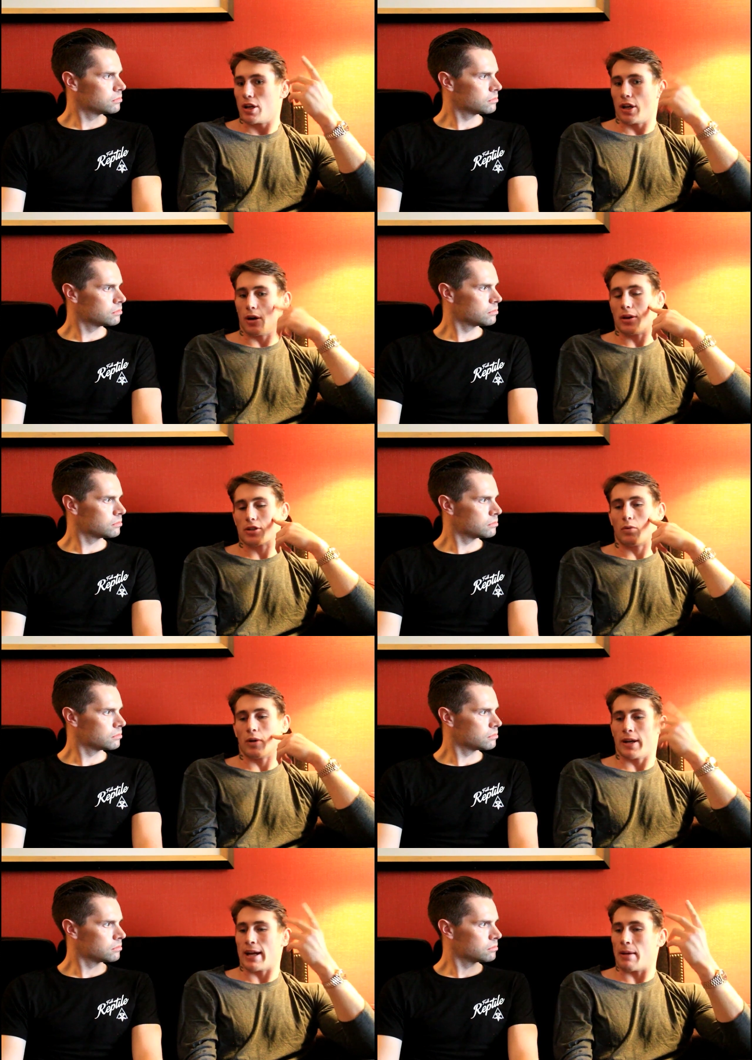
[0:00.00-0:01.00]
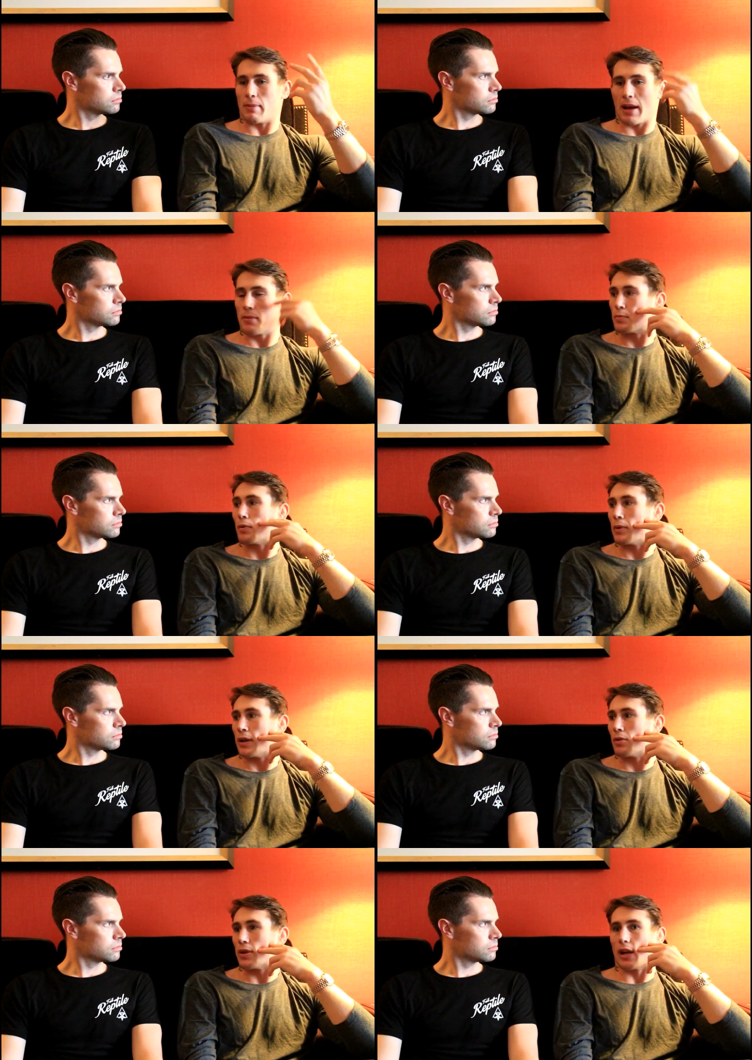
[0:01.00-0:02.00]
Speaker 1: you know, I don't want to name names, but
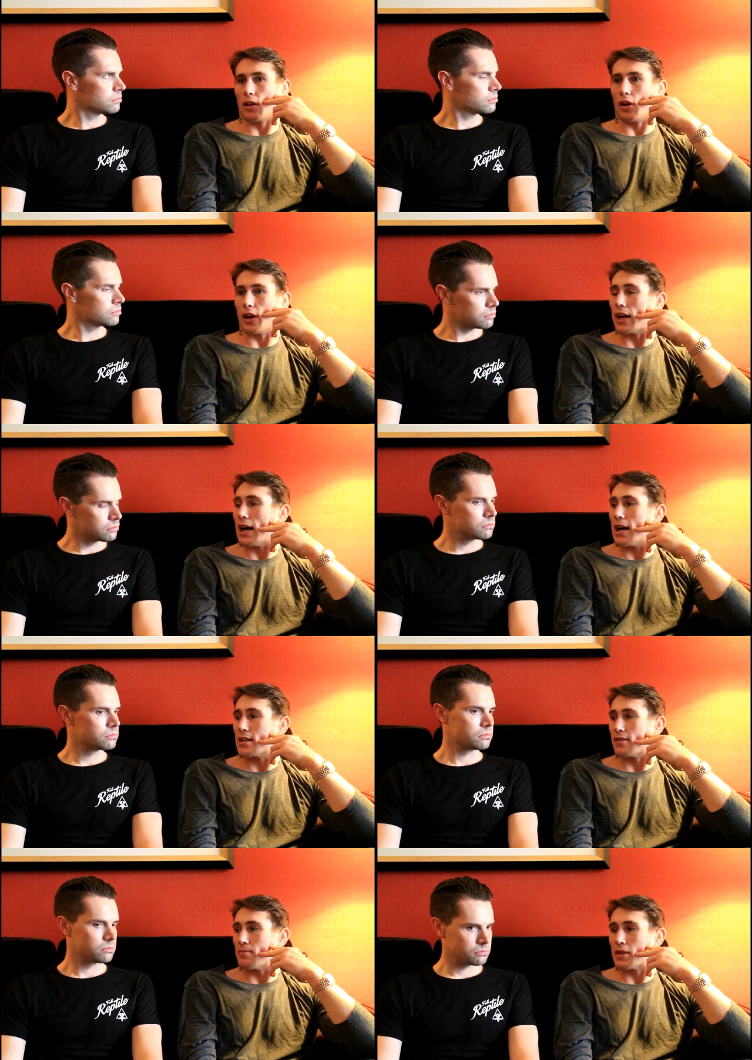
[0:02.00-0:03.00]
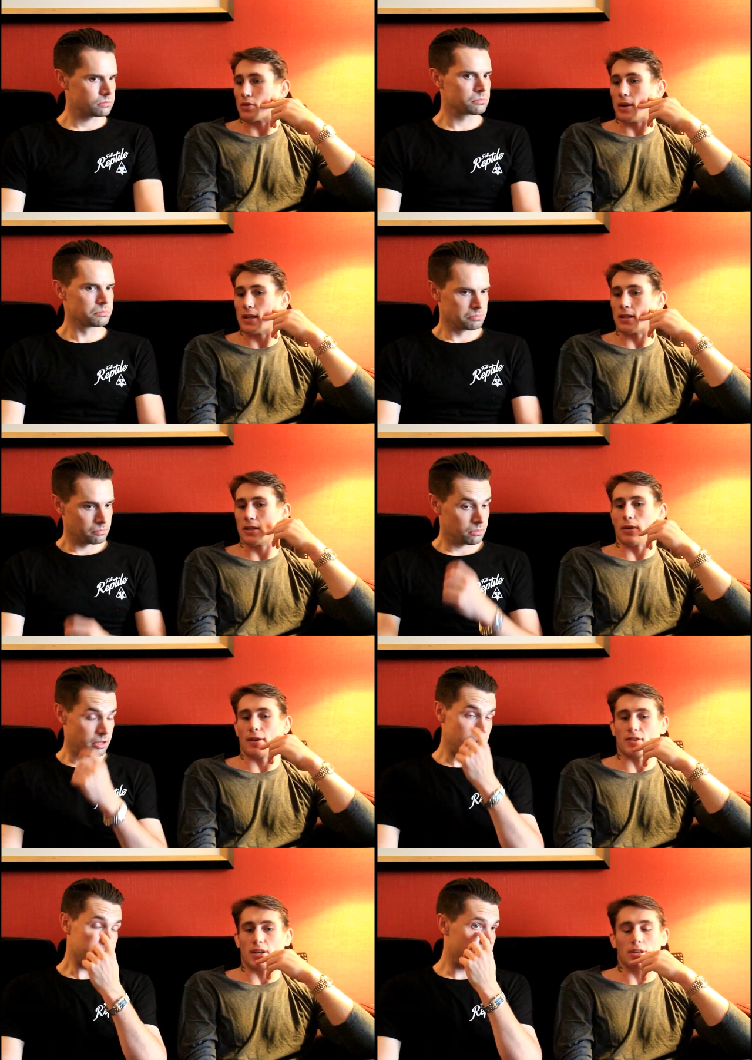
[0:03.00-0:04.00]
we know that a lot of guys have missed weight in the
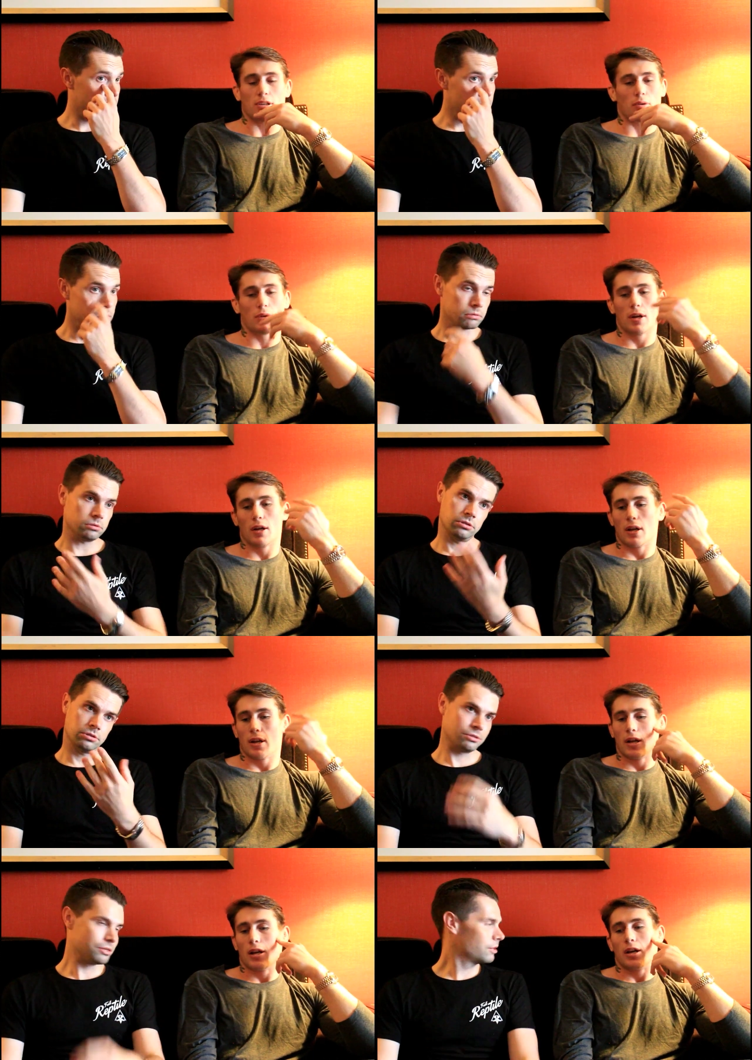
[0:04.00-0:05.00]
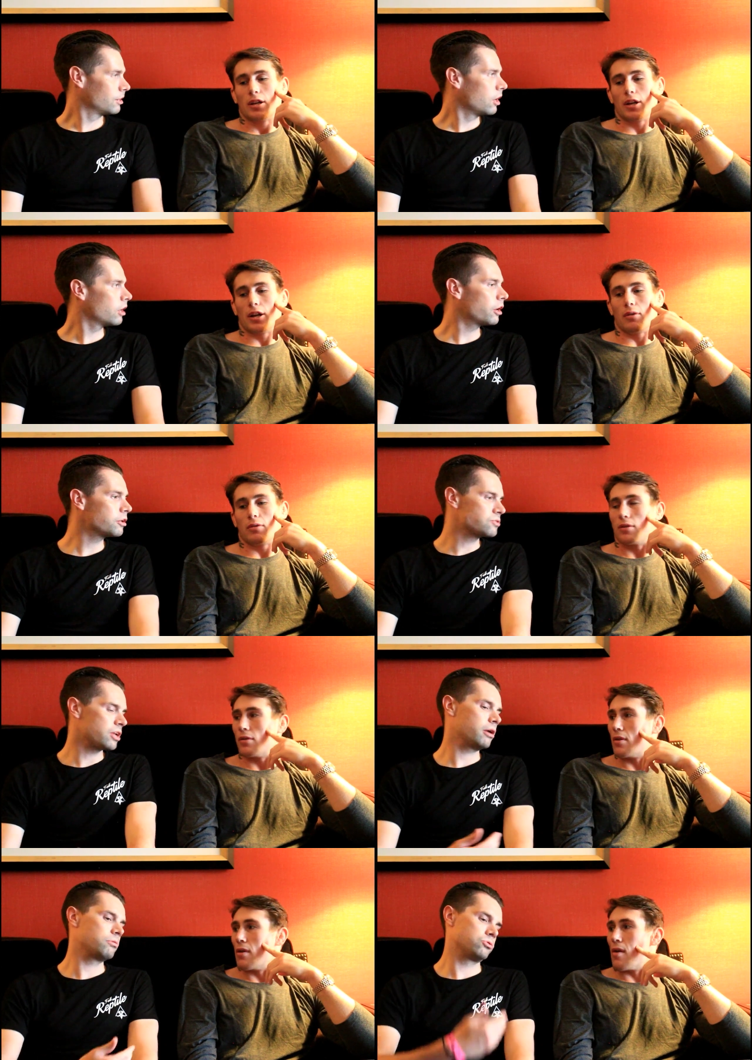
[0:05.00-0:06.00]
UFC. Yeah, so, like, you know, like you
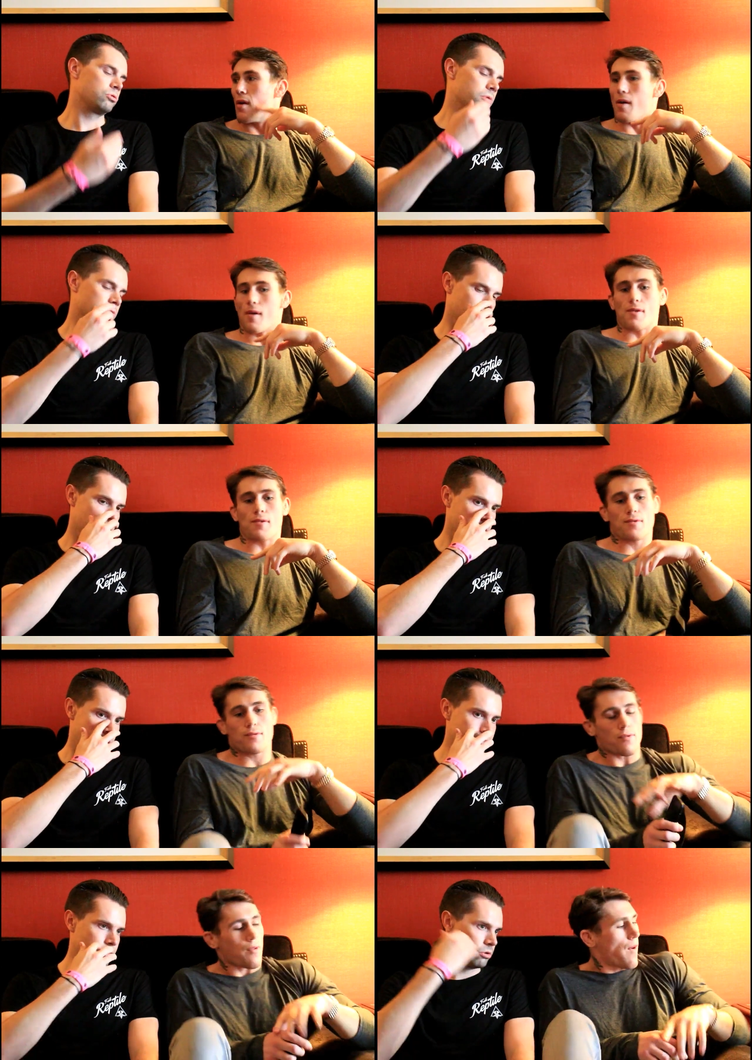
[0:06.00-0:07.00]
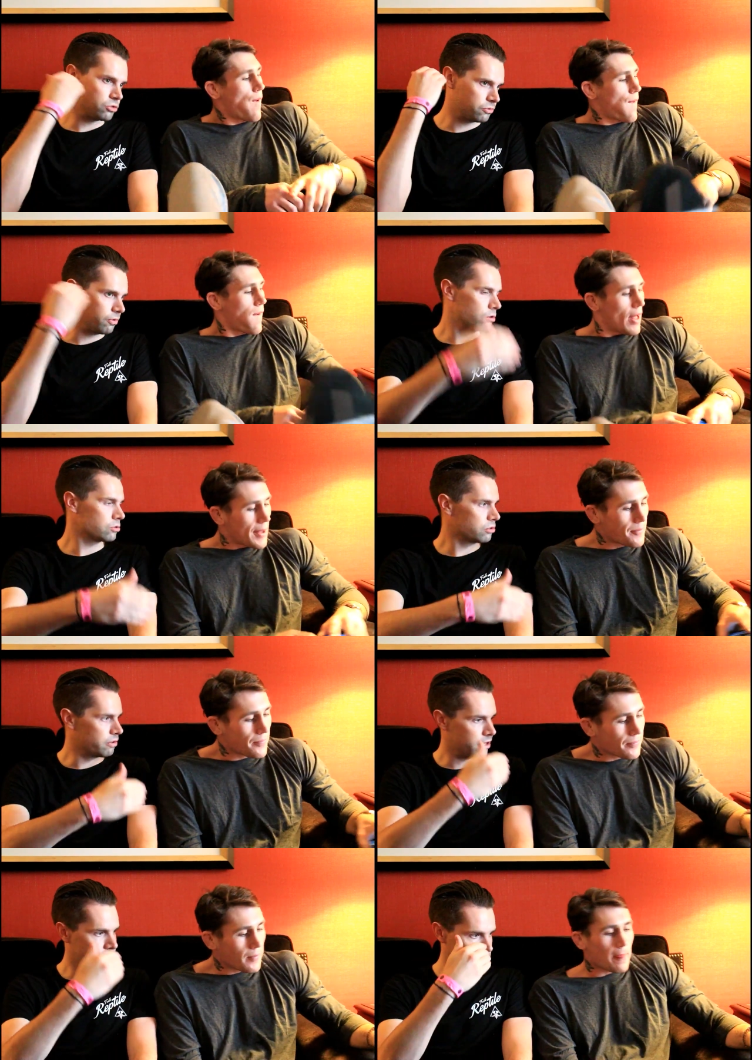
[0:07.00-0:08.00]
Speaker 2: say, it was almost like everyone just focused
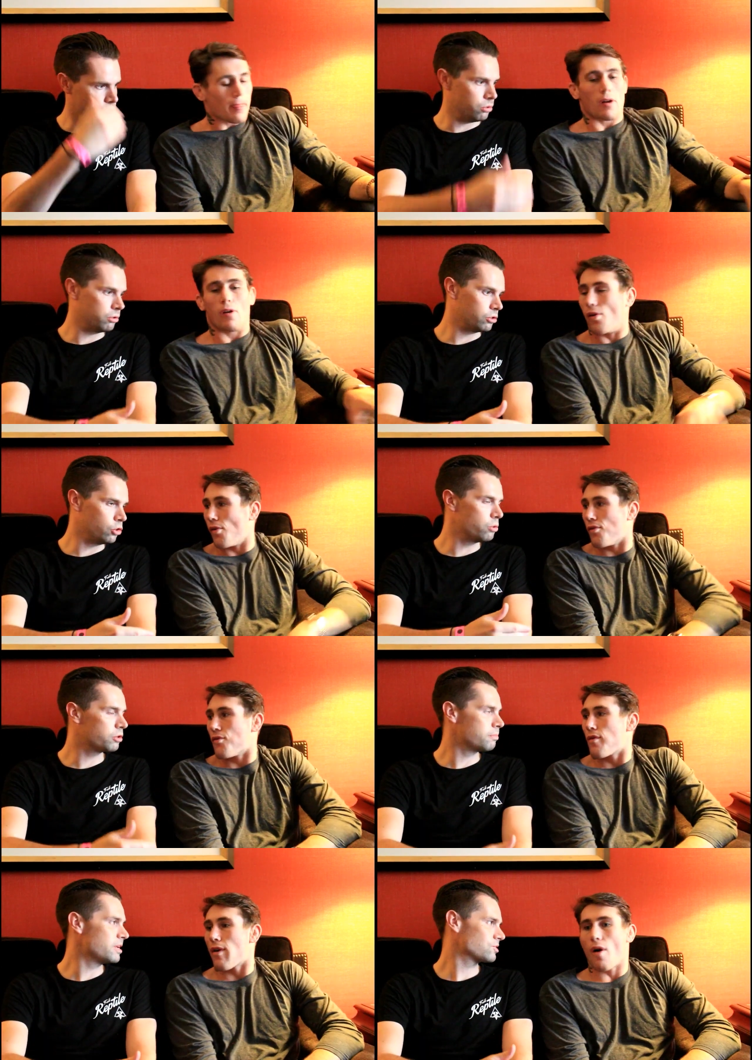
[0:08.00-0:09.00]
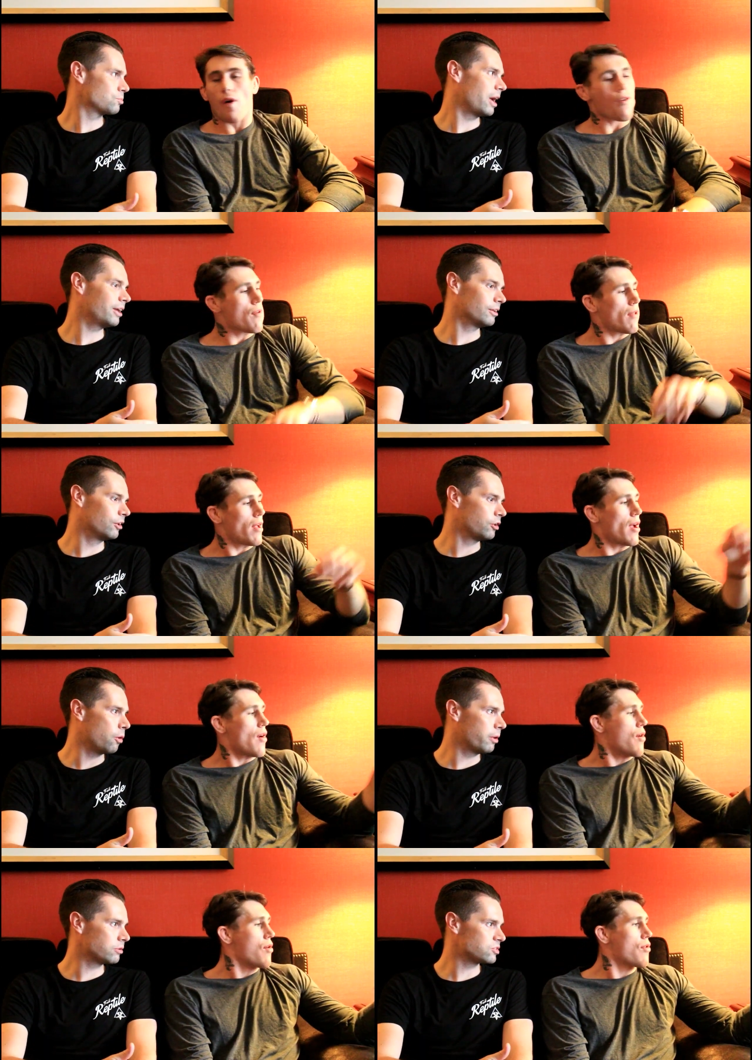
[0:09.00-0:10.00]
on the fact that you you had missed weight, and yeah,
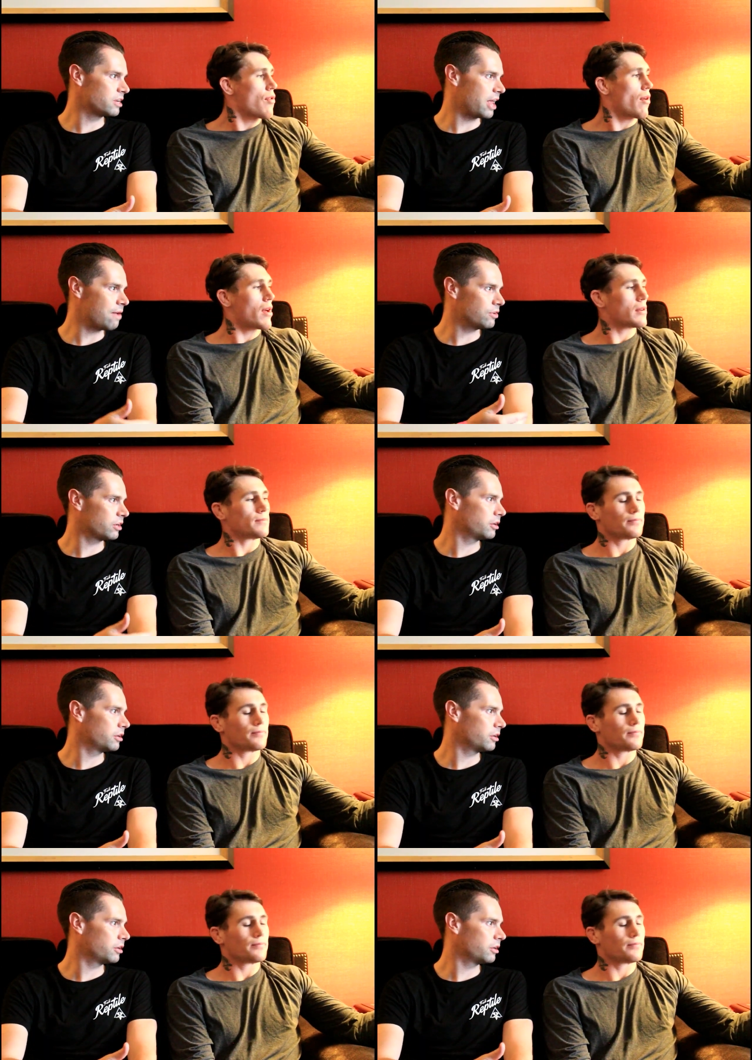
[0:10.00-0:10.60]
no one else had ever done